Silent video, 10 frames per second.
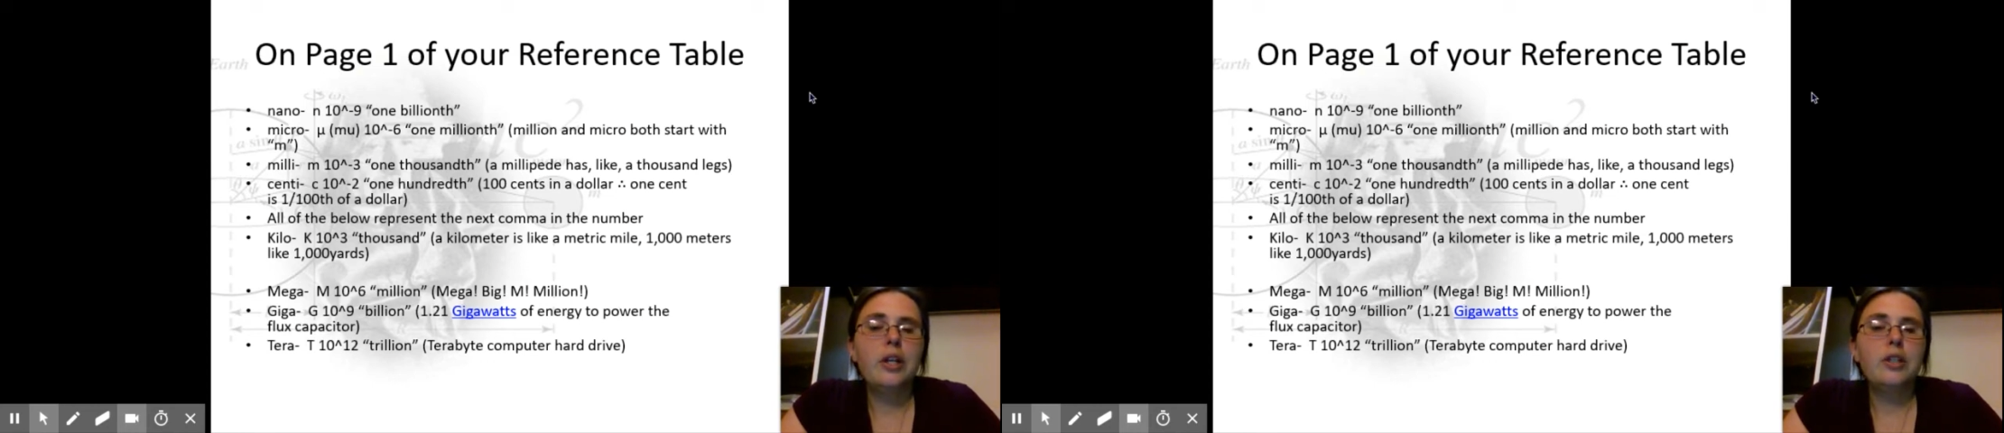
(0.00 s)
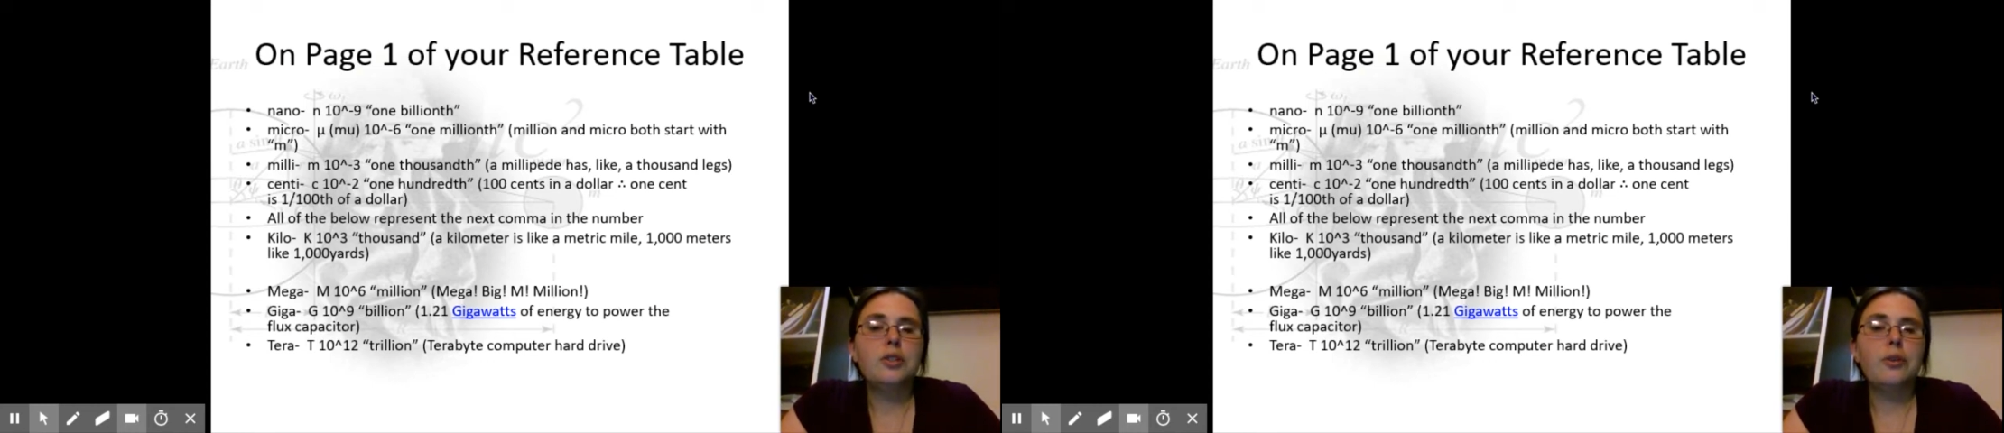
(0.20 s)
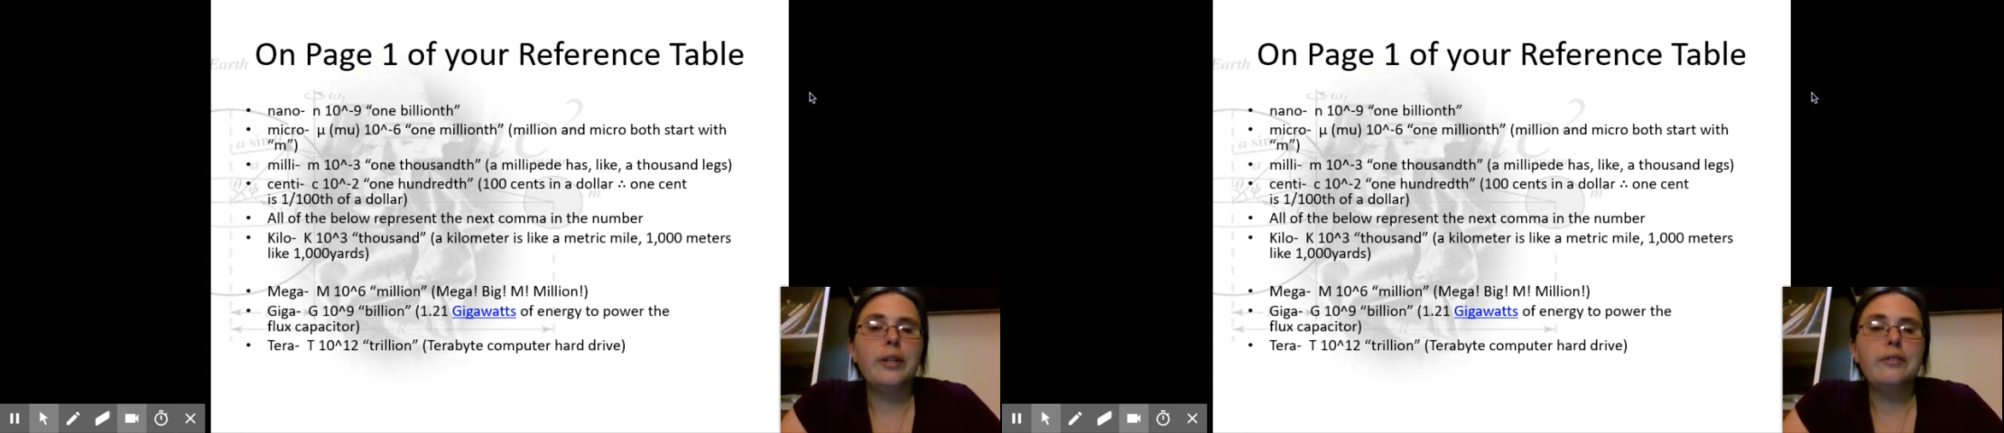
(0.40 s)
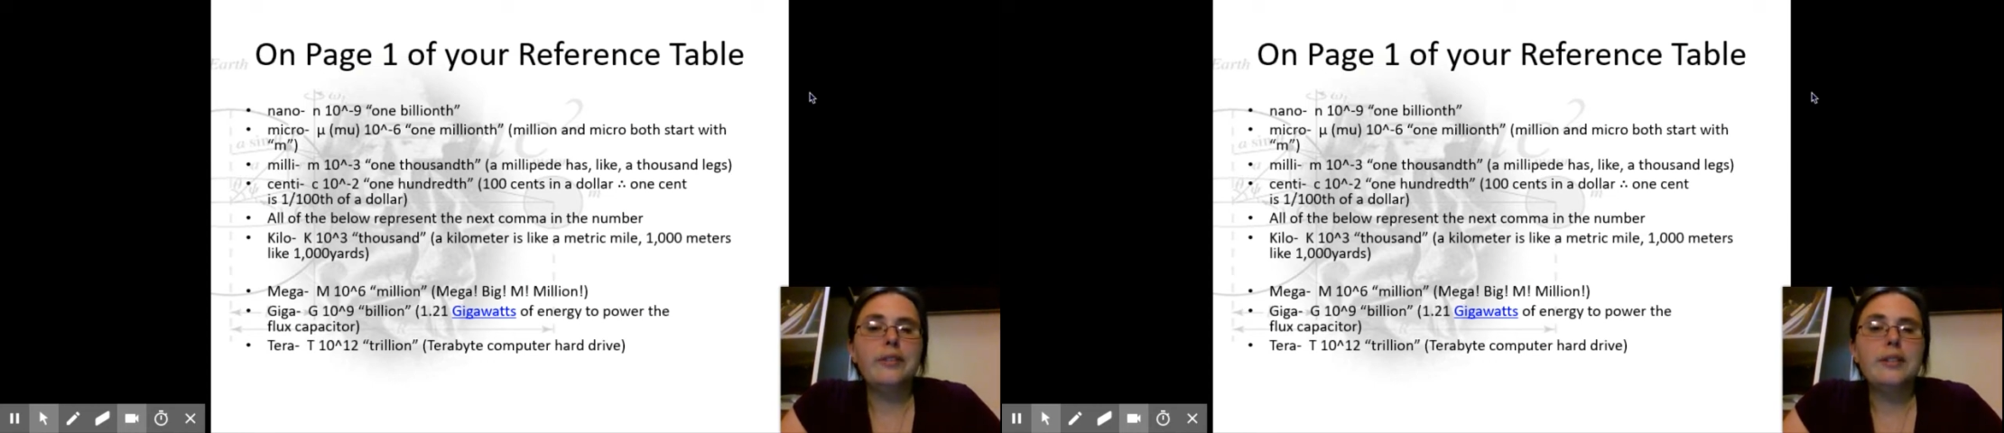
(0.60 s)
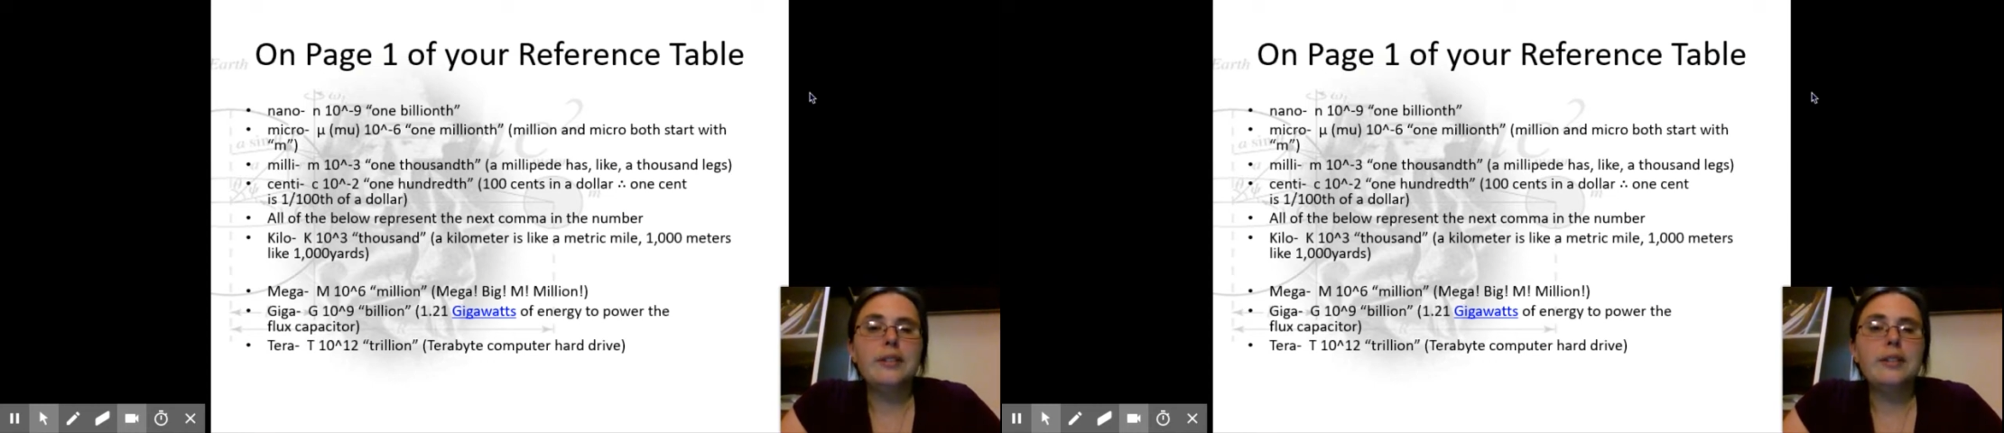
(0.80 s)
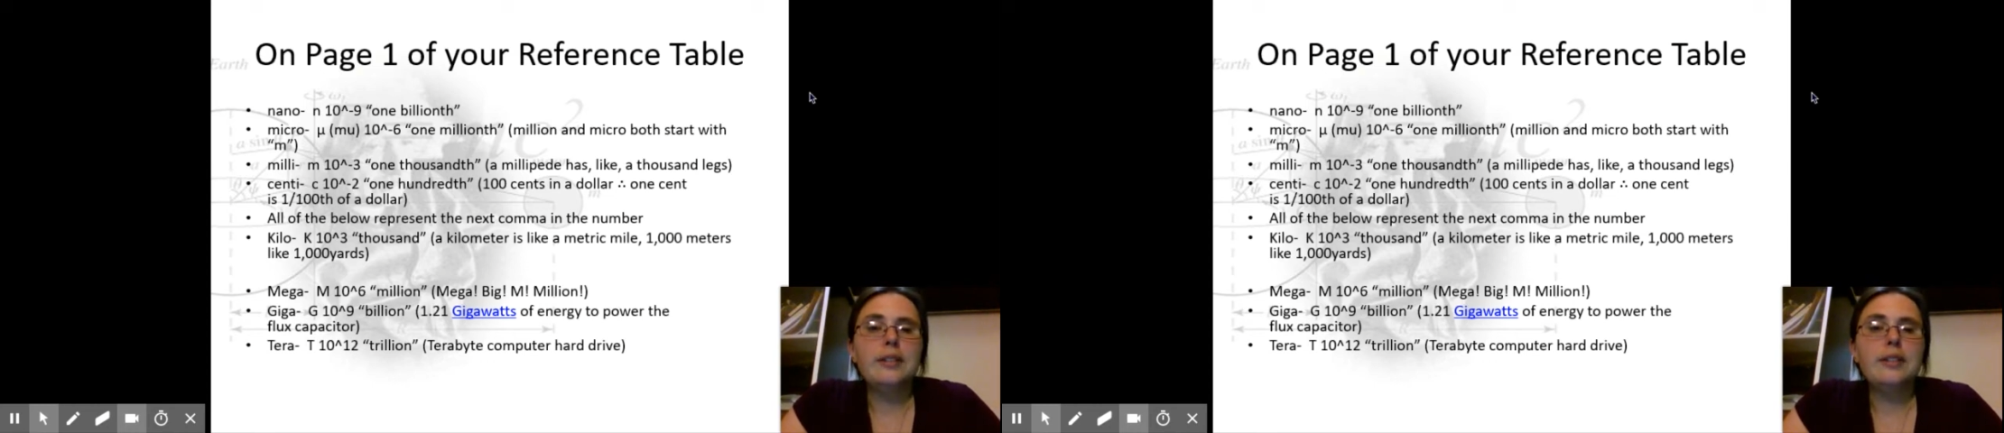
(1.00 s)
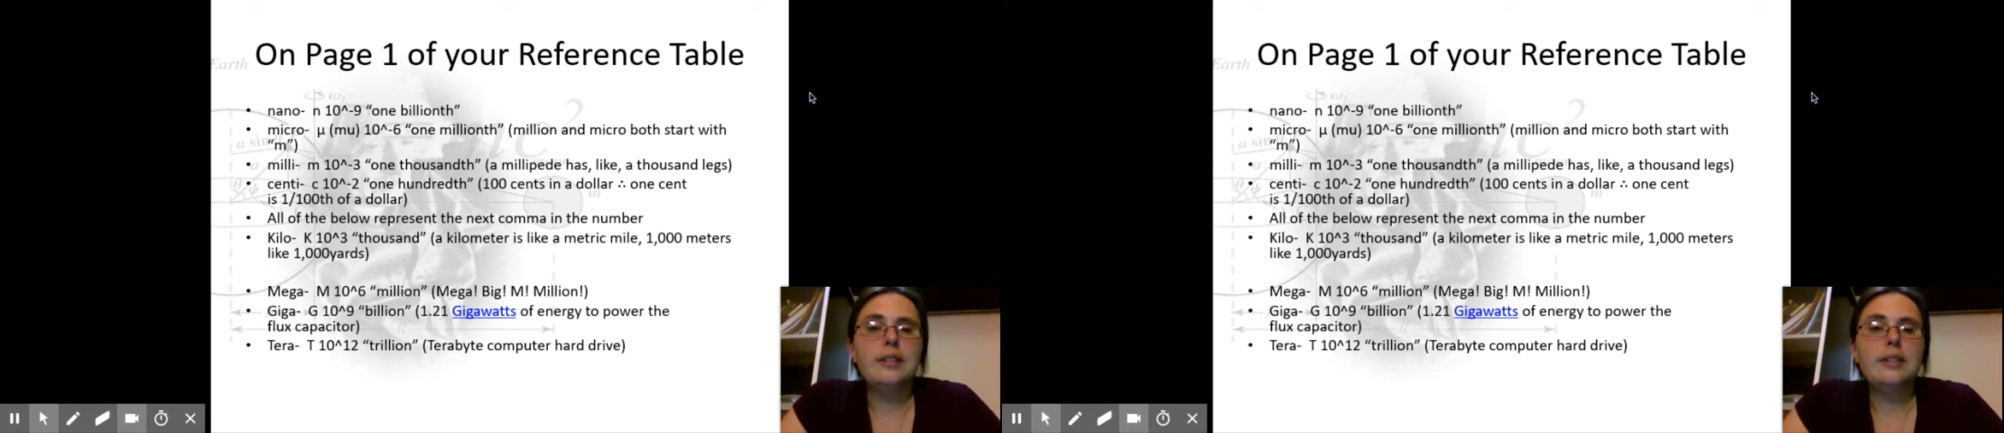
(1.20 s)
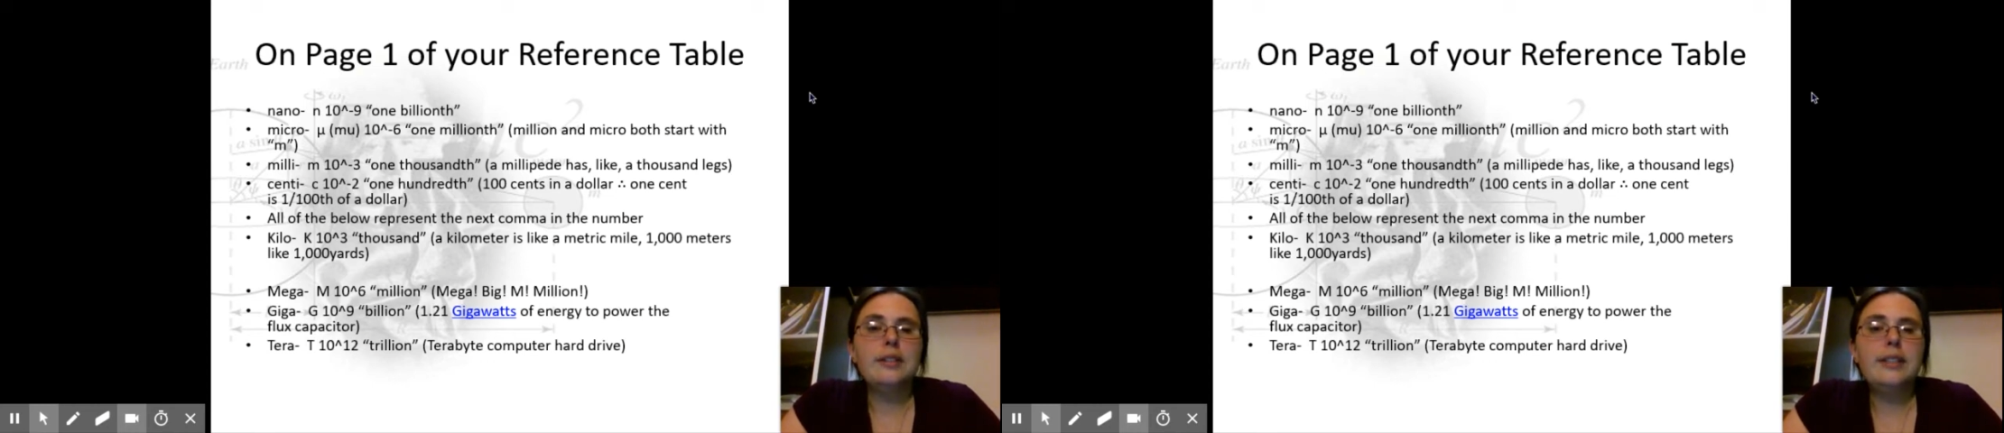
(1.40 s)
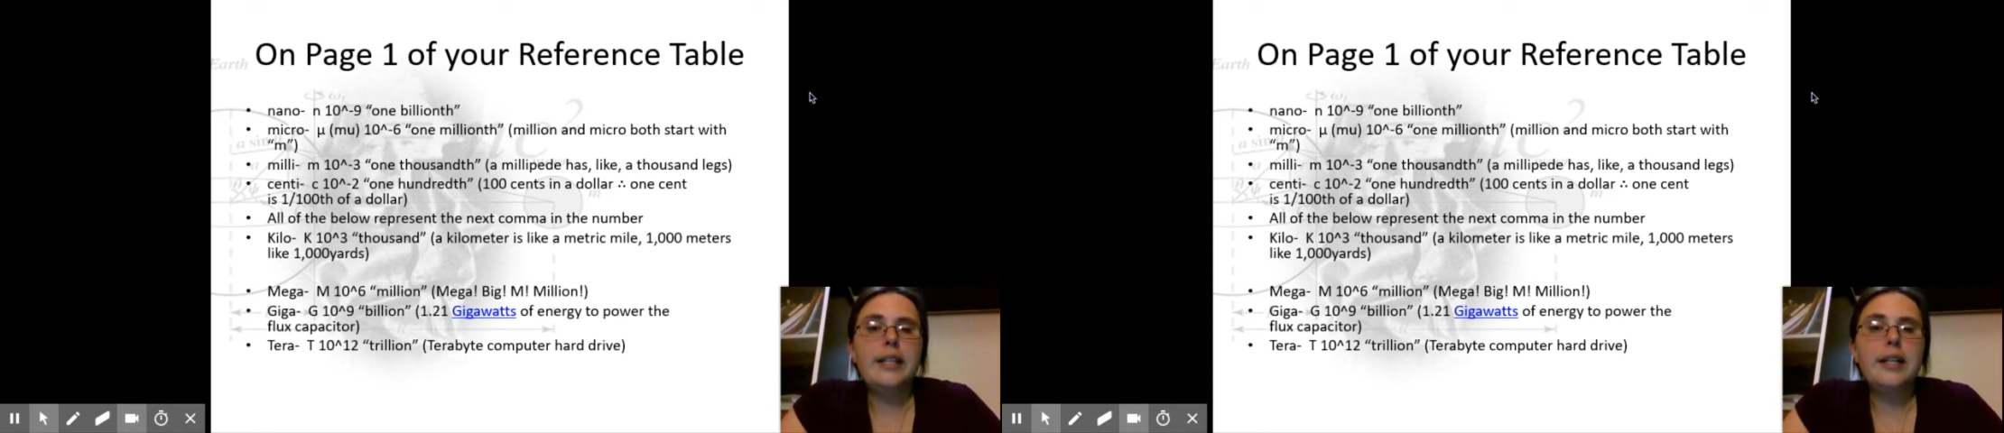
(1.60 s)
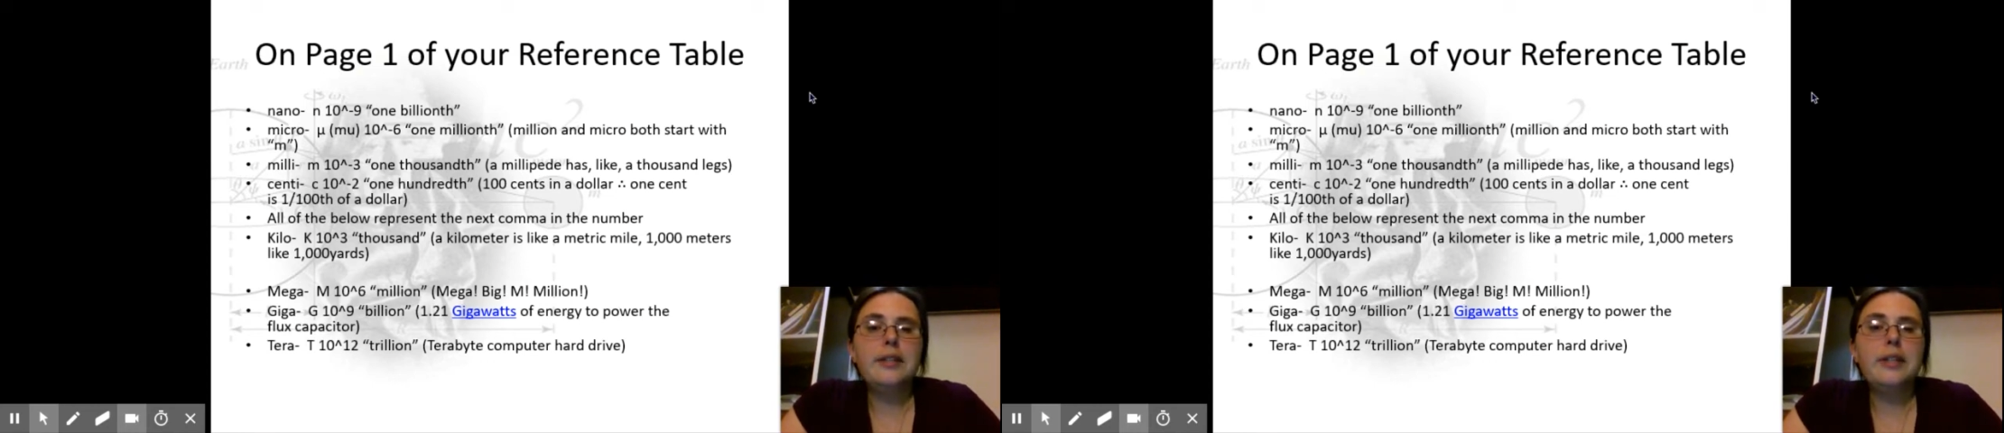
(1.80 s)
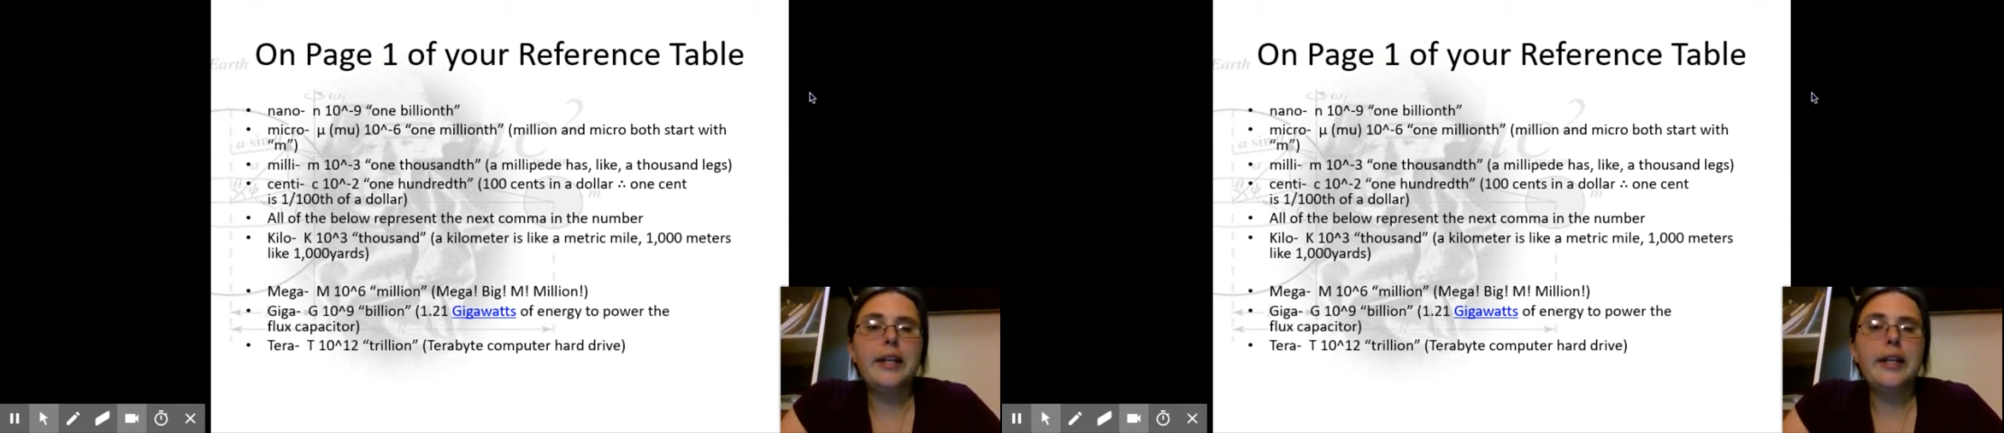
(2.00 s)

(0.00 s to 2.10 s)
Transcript: So if it's 10